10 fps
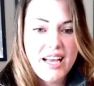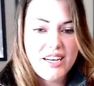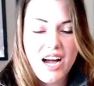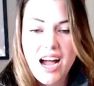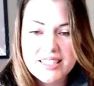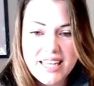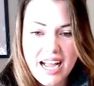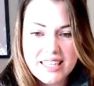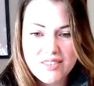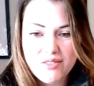
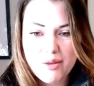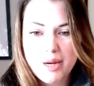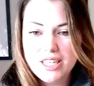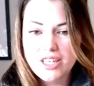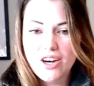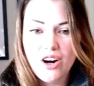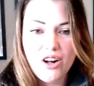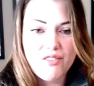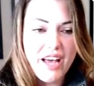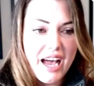contact information, all
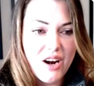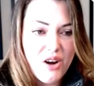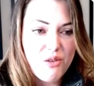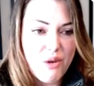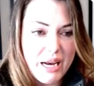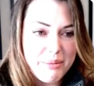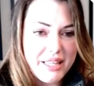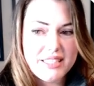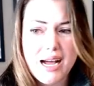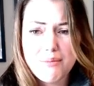of that right up at the
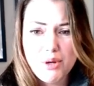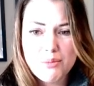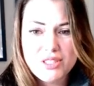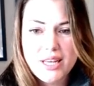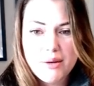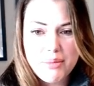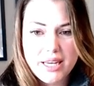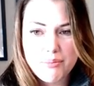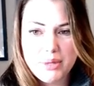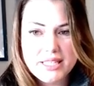top, almost like a
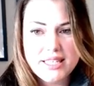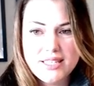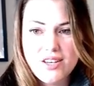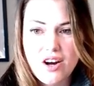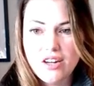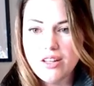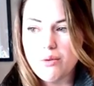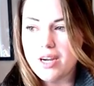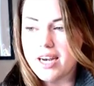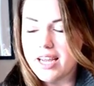big business card that
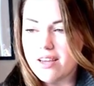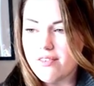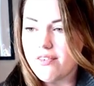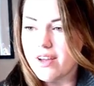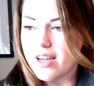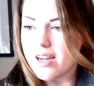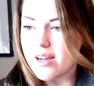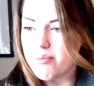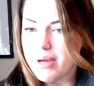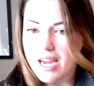we're going to give
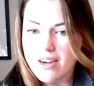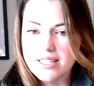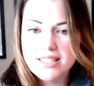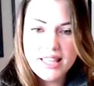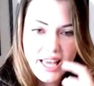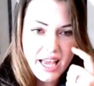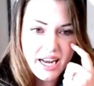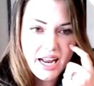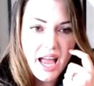parents. Then